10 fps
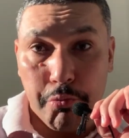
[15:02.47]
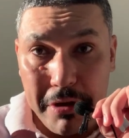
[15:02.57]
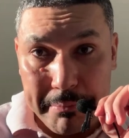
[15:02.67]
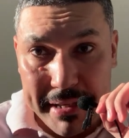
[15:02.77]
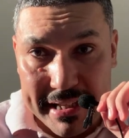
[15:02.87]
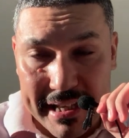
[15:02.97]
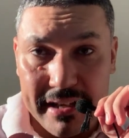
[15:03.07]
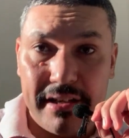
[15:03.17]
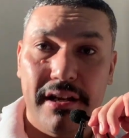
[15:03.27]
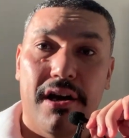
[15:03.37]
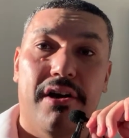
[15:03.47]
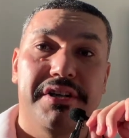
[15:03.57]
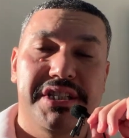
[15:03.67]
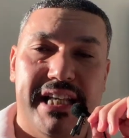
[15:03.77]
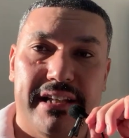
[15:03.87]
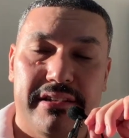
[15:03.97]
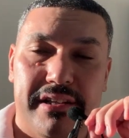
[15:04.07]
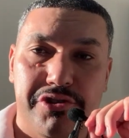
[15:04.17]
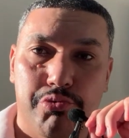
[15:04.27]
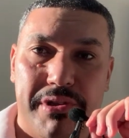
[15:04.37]
We begin our
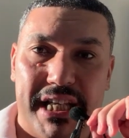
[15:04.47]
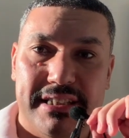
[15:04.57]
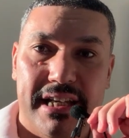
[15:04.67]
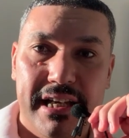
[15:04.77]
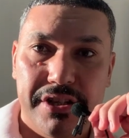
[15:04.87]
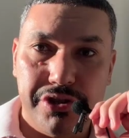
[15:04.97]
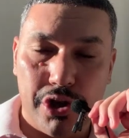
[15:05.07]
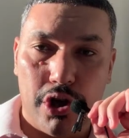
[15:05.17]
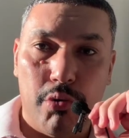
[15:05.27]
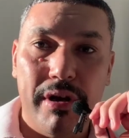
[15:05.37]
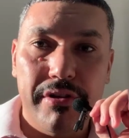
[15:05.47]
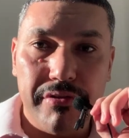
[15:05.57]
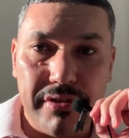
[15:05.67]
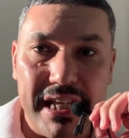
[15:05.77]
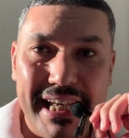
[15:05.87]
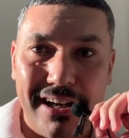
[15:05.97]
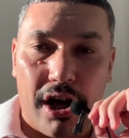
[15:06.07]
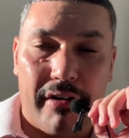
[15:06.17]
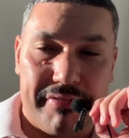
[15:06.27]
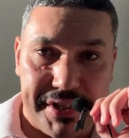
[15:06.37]
sentence with it. So, the
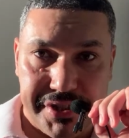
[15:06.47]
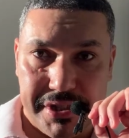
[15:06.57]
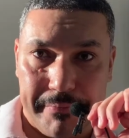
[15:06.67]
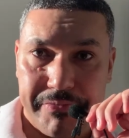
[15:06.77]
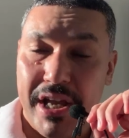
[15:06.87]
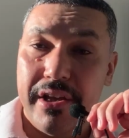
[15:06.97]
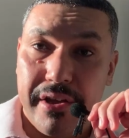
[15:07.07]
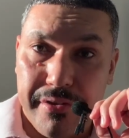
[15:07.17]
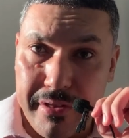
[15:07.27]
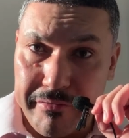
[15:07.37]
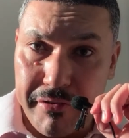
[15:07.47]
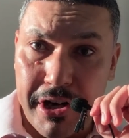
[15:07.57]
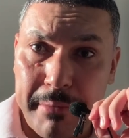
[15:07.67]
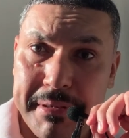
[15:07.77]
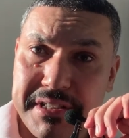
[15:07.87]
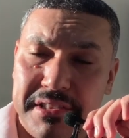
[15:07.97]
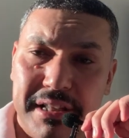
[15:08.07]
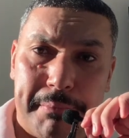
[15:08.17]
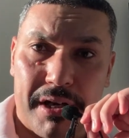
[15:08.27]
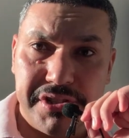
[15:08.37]
office. The verb is in
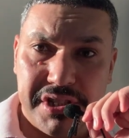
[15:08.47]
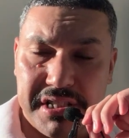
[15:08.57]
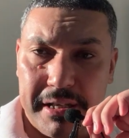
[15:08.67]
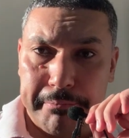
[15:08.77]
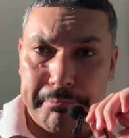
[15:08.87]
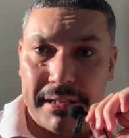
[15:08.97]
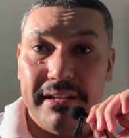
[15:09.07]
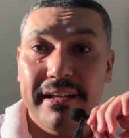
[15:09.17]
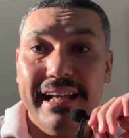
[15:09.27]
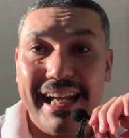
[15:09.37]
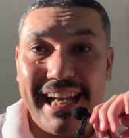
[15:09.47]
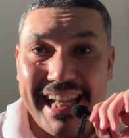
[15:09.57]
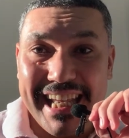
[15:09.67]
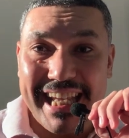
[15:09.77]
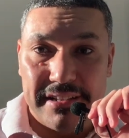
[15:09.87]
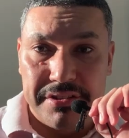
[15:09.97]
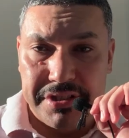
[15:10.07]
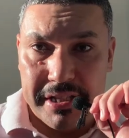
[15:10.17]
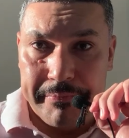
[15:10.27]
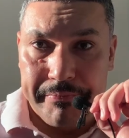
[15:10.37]
the past simple,
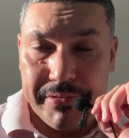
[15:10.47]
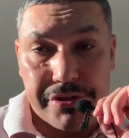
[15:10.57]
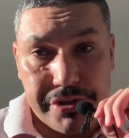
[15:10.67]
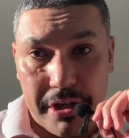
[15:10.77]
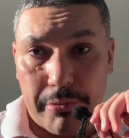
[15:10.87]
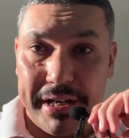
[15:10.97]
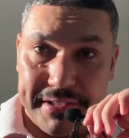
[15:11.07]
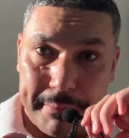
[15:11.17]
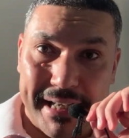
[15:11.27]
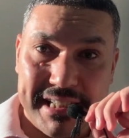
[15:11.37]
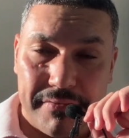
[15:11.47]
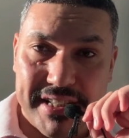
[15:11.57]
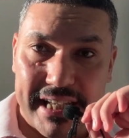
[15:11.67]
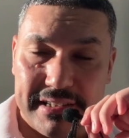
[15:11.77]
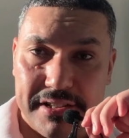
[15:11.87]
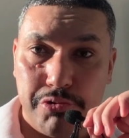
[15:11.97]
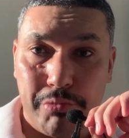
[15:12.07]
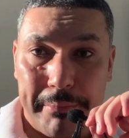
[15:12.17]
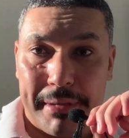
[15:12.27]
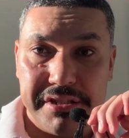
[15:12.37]
cleaned. So, in the passive sentence,
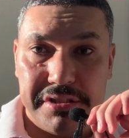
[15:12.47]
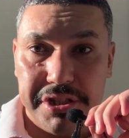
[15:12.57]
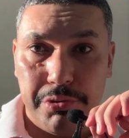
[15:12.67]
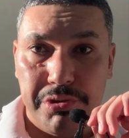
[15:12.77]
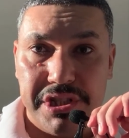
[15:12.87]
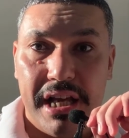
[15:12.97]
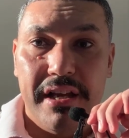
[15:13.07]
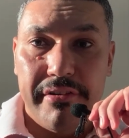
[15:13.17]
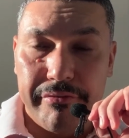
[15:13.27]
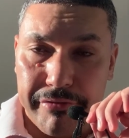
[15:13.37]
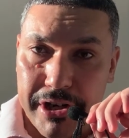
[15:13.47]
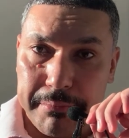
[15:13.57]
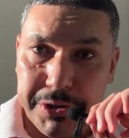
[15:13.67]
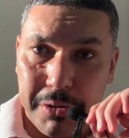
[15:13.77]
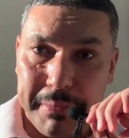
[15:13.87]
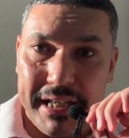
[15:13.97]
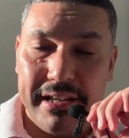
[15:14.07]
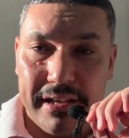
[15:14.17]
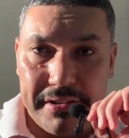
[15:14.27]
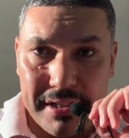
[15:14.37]
we must use verb to
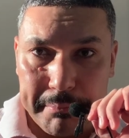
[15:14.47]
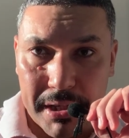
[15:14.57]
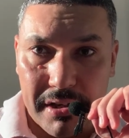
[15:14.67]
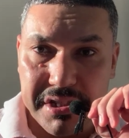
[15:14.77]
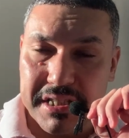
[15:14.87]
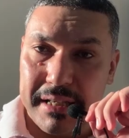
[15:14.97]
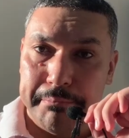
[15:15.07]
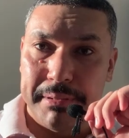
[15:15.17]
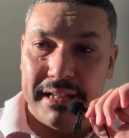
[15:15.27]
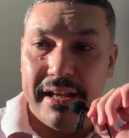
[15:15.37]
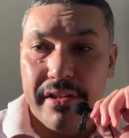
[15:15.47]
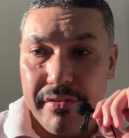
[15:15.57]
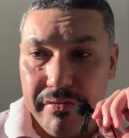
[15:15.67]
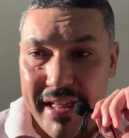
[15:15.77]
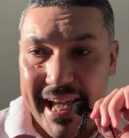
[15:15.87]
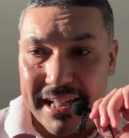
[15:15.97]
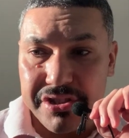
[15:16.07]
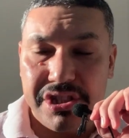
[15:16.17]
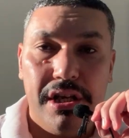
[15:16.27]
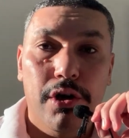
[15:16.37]
be in the past simple.
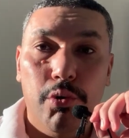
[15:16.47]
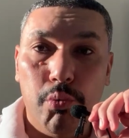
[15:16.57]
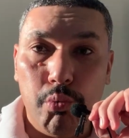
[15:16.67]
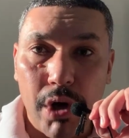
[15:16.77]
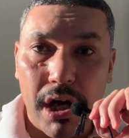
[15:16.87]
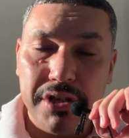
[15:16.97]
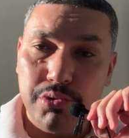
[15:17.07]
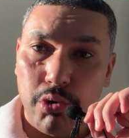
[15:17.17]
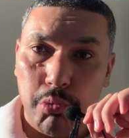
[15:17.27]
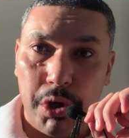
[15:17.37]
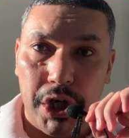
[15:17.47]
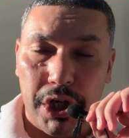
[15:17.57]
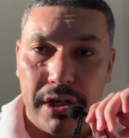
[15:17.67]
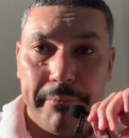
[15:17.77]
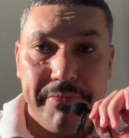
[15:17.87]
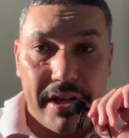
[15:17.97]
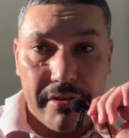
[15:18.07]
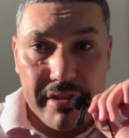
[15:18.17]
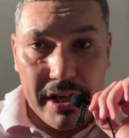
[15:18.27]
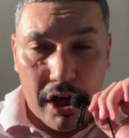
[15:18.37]
That's was or were.
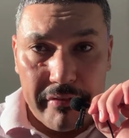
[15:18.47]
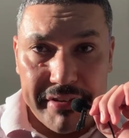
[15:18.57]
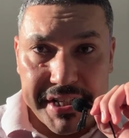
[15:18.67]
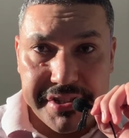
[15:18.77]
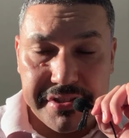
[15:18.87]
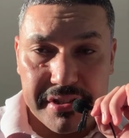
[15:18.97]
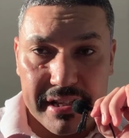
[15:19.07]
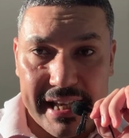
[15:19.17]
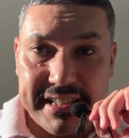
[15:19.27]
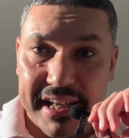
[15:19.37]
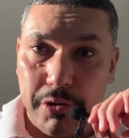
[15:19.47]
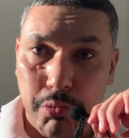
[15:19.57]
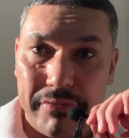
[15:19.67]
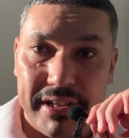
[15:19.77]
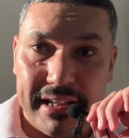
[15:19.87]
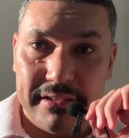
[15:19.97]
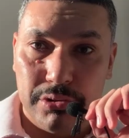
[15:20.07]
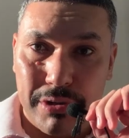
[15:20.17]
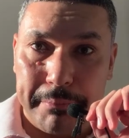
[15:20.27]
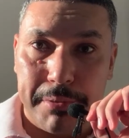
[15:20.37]
The office is equivalent
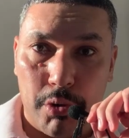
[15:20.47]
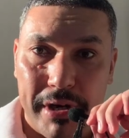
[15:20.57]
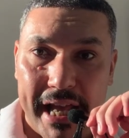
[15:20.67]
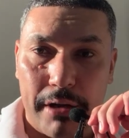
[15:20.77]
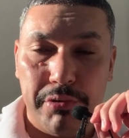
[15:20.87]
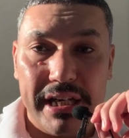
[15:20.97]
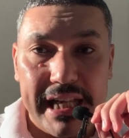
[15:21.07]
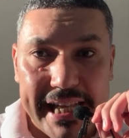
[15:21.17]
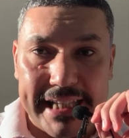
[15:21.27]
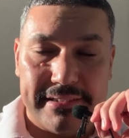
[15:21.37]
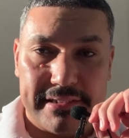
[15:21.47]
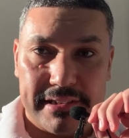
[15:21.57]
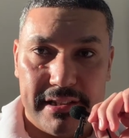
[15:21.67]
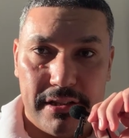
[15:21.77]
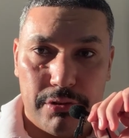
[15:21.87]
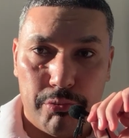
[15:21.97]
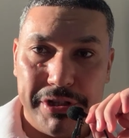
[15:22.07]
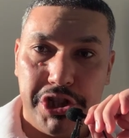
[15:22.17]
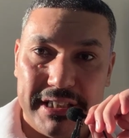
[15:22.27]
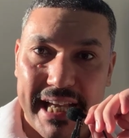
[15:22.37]
to the pronoun it,
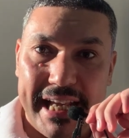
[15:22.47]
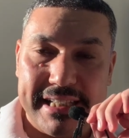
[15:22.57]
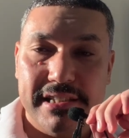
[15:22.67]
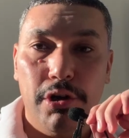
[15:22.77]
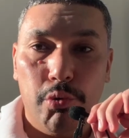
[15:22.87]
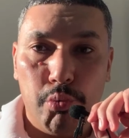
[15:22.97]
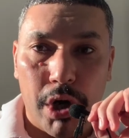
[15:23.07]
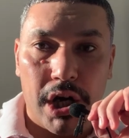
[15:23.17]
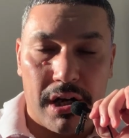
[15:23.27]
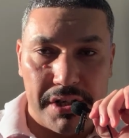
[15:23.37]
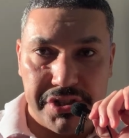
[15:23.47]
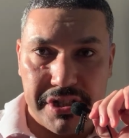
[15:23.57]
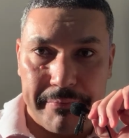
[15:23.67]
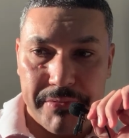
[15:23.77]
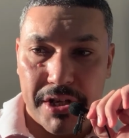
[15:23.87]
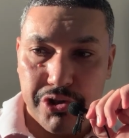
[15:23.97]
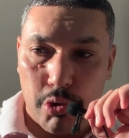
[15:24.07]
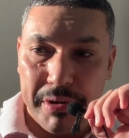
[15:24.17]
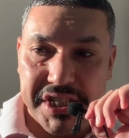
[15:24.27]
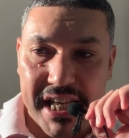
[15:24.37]
which takes was.
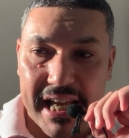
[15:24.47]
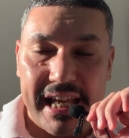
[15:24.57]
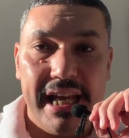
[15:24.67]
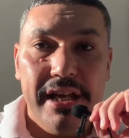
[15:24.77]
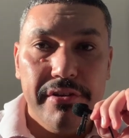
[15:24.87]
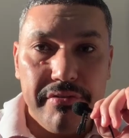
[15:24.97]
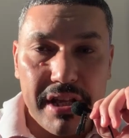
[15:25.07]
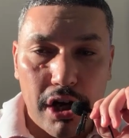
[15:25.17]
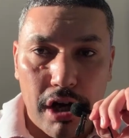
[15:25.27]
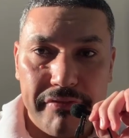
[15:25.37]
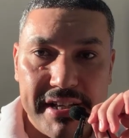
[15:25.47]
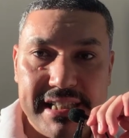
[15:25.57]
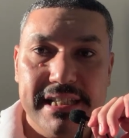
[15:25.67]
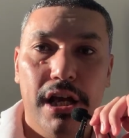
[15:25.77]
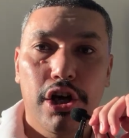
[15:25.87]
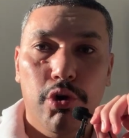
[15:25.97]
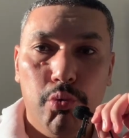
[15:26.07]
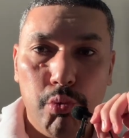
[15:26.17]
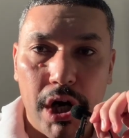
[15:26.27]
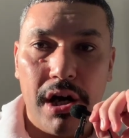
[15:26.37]
So, we say the office
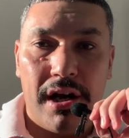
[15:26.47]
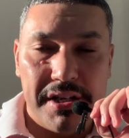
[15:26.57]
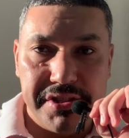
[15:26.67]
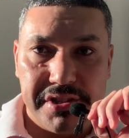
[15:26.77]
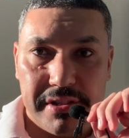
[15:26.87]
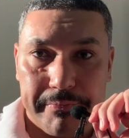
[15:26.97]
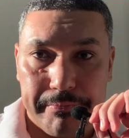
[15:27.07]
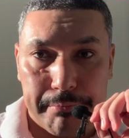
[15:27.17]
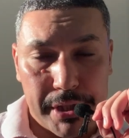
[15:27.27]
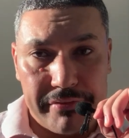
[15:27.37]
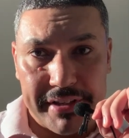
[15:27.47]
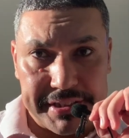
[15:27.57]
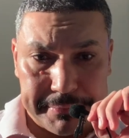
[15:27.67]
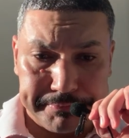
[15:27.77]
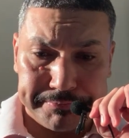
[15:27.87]
was. Perfect.